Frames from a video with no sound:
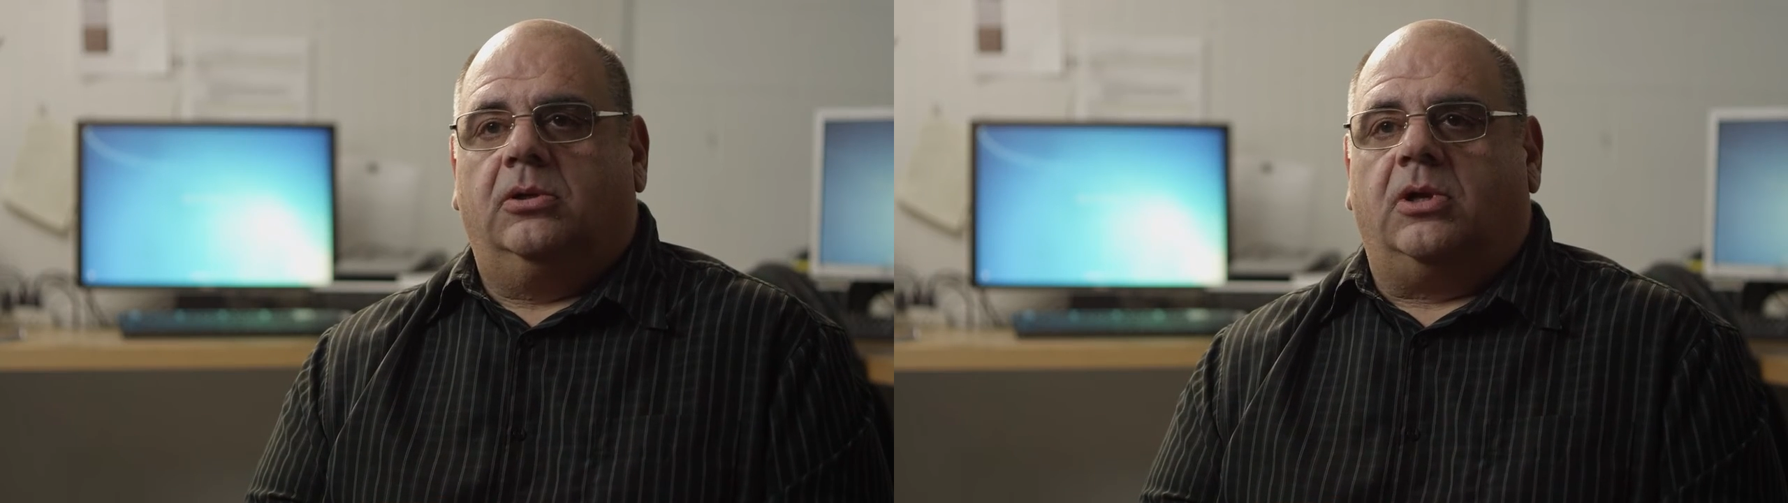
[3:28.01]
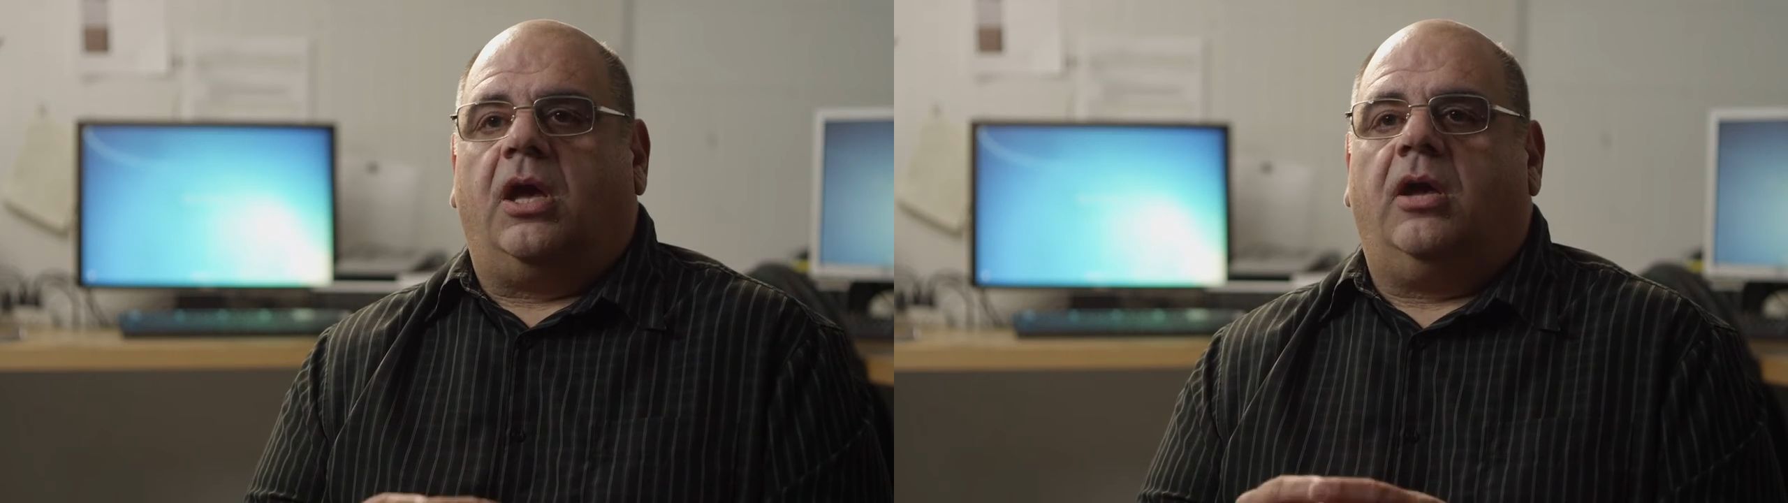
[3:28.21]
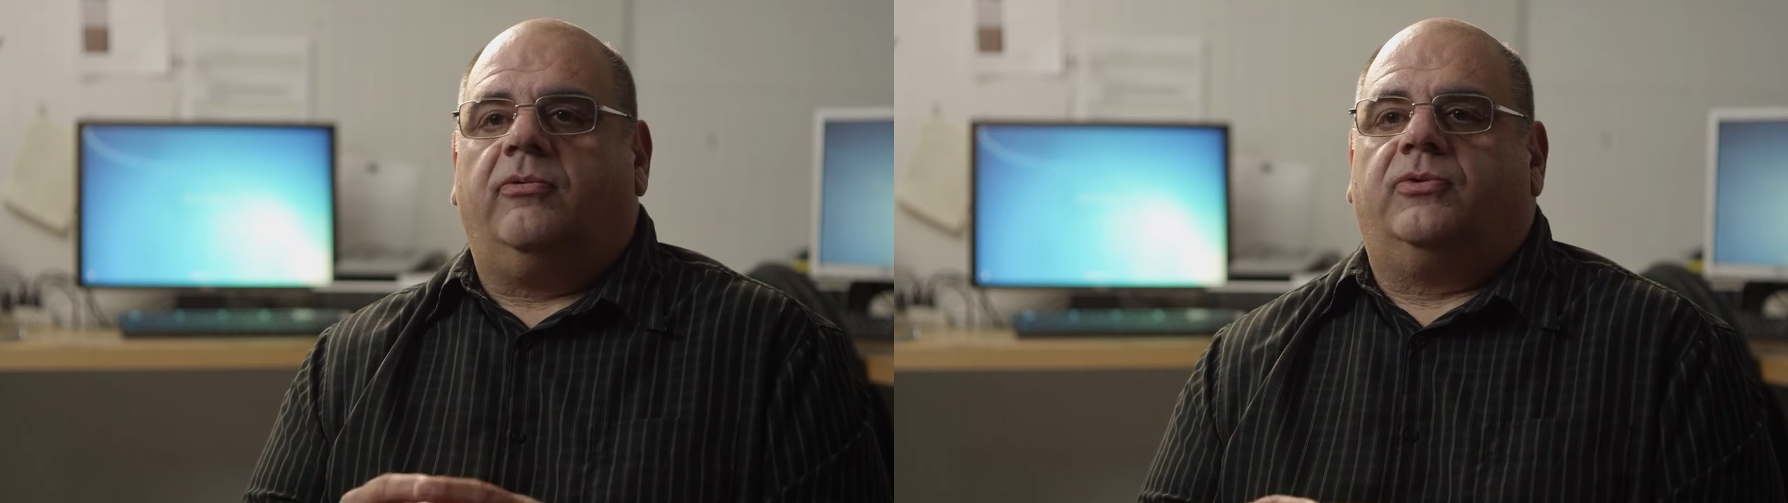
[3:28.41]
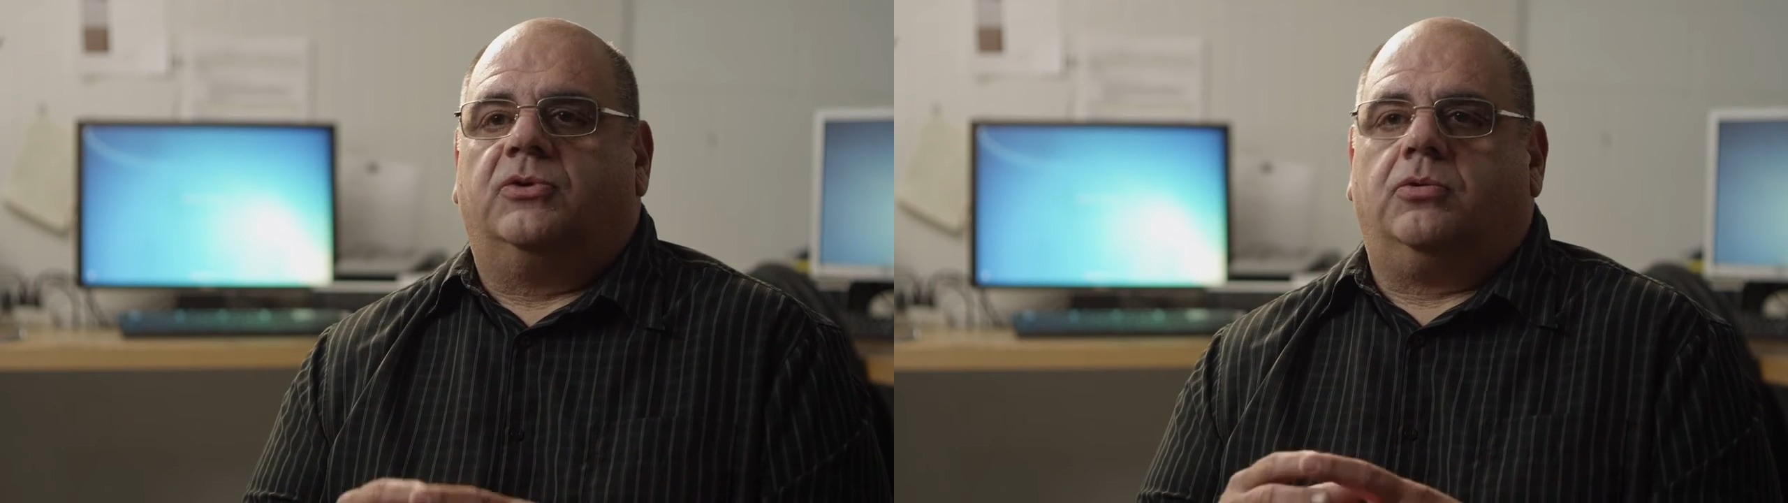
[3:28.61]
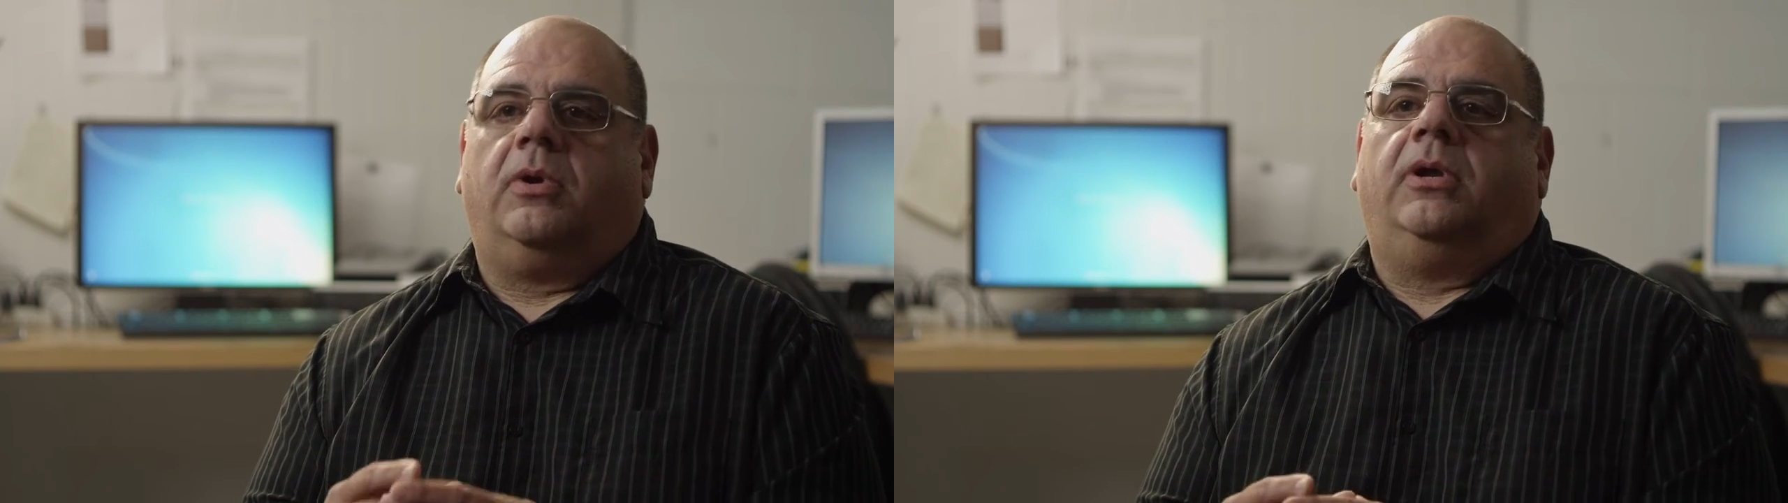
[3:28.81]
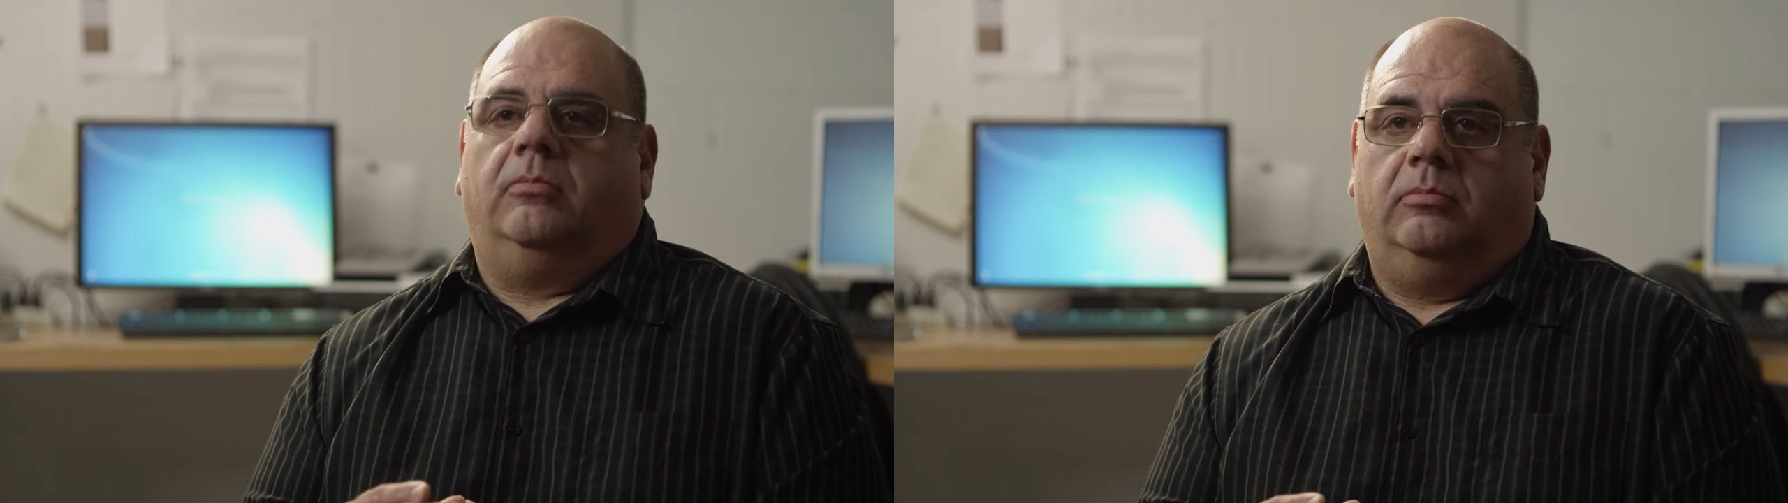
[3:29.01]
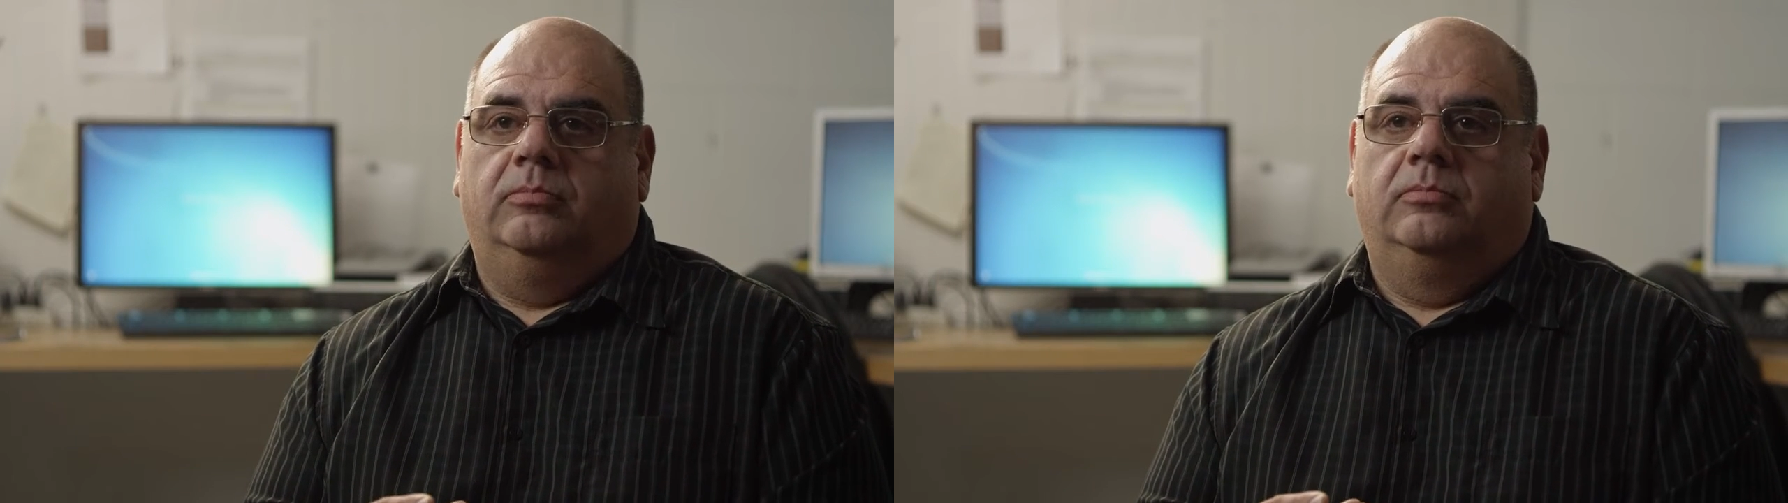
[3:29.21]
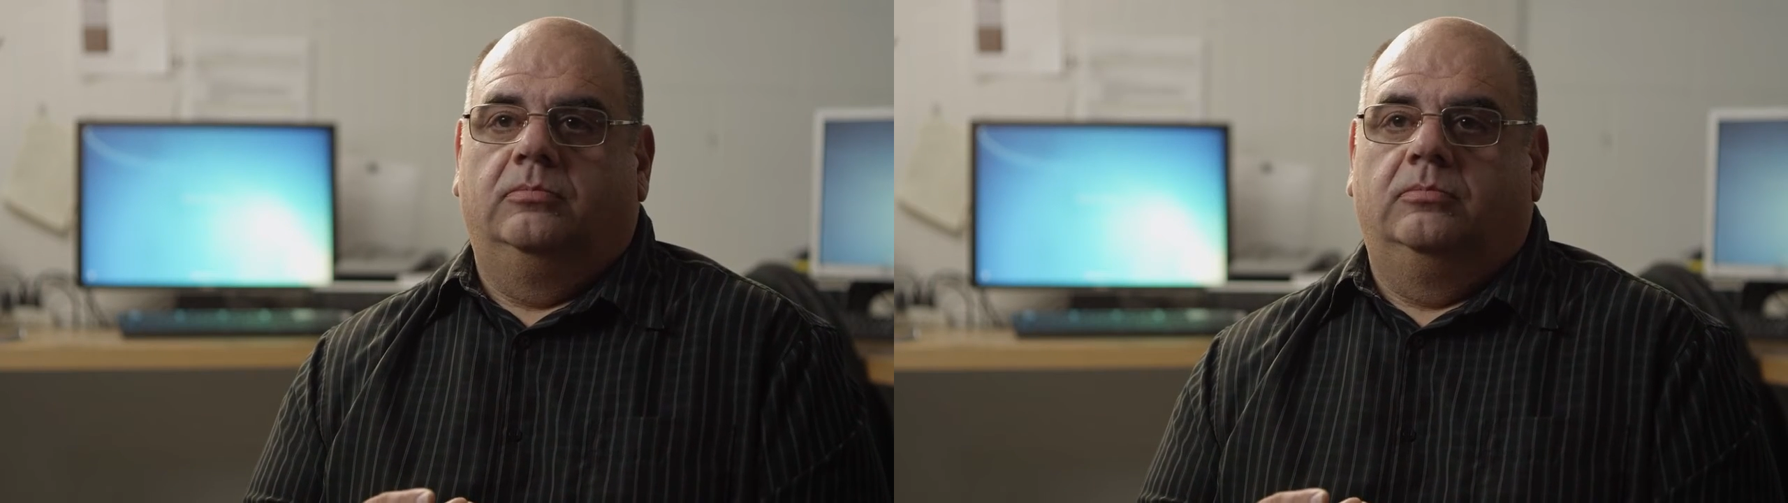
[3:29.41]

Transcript: you have to train them.